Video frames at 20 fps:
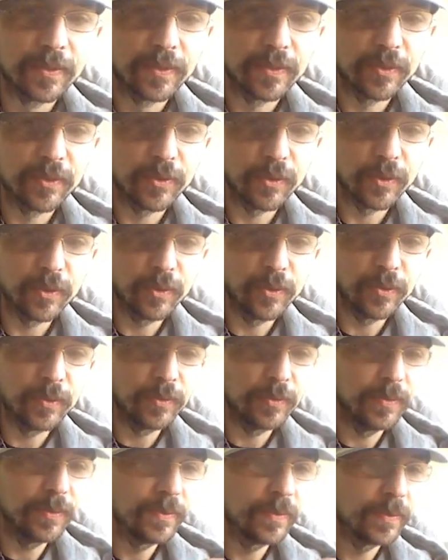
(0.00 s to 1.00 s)

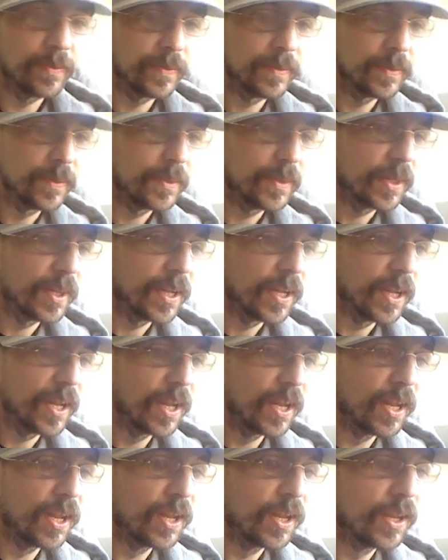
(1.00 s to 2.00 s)
cintron
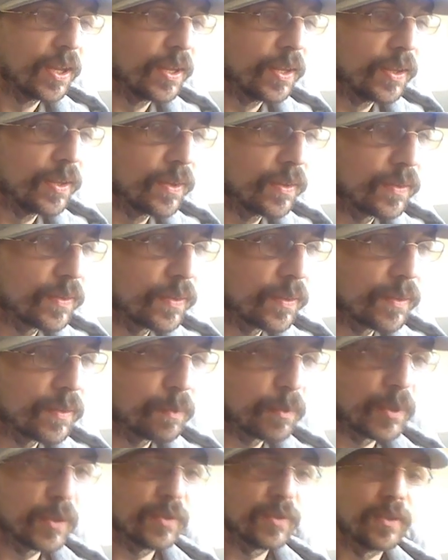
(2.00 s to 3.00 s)
has
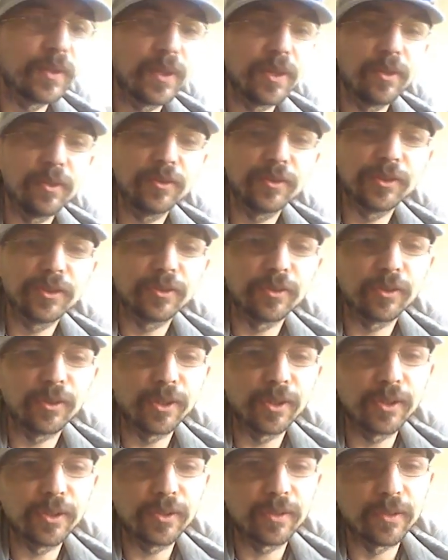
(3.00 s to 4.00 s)
a bunch of energy
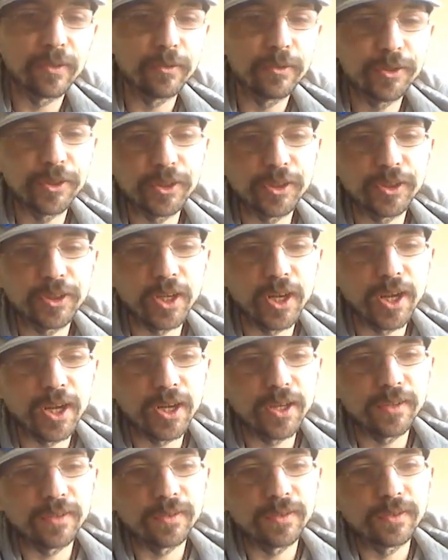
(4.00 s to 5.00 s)
drinks, energy
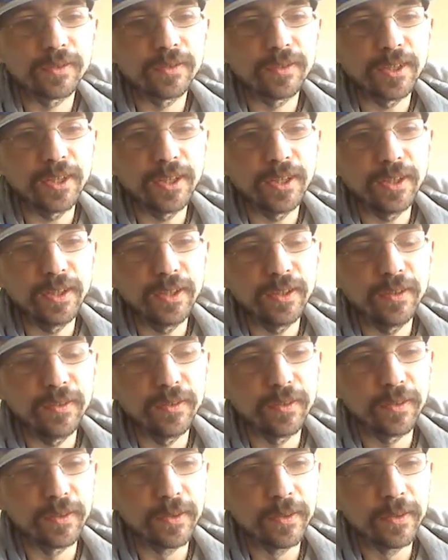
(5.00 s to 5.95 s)
shots, teas,